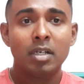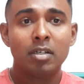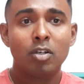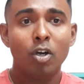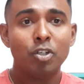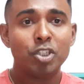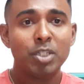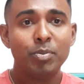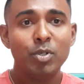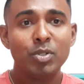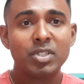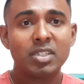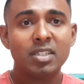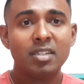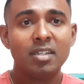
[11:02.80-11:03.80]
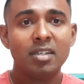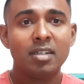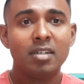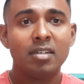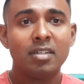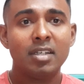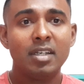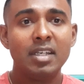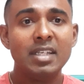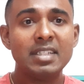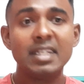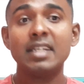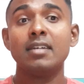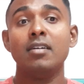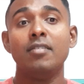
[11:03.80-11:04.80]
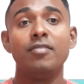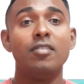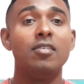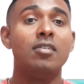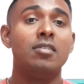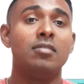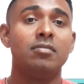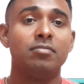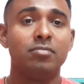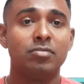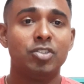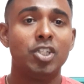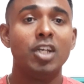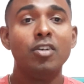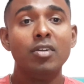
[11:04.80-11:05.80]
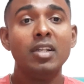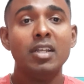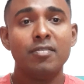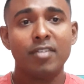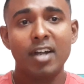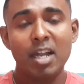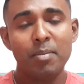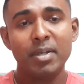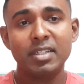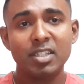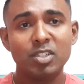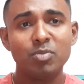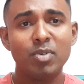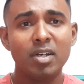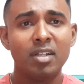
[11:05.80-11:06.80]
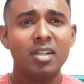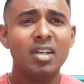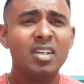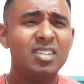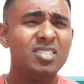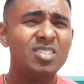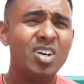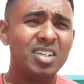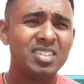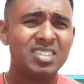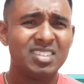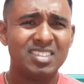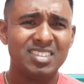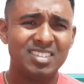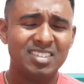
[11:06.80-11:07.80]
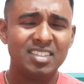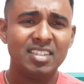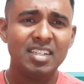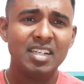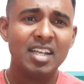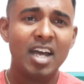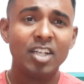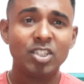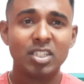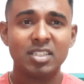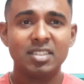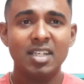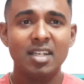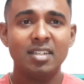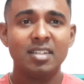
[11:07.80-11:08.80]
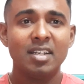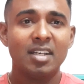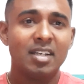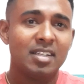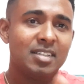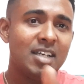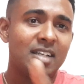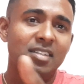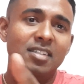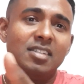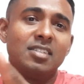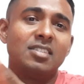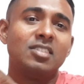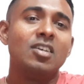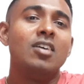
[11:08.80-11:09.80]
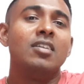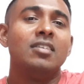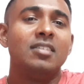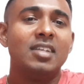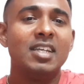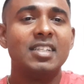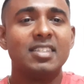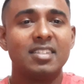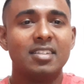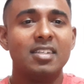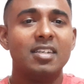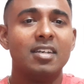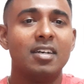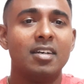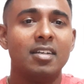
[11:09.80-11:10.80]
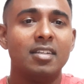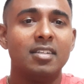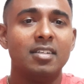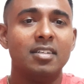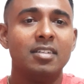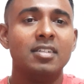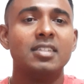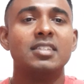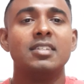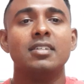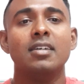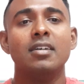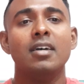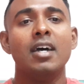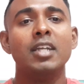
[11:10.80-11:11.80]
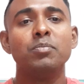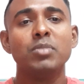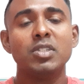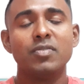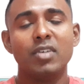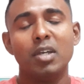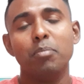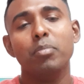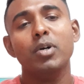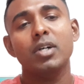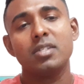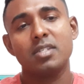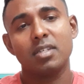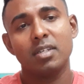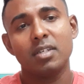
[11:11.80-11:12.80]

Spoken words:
contributes to the heating of our general environment as well. Not to the large extent that the sun heats the Earth's atmosphere, but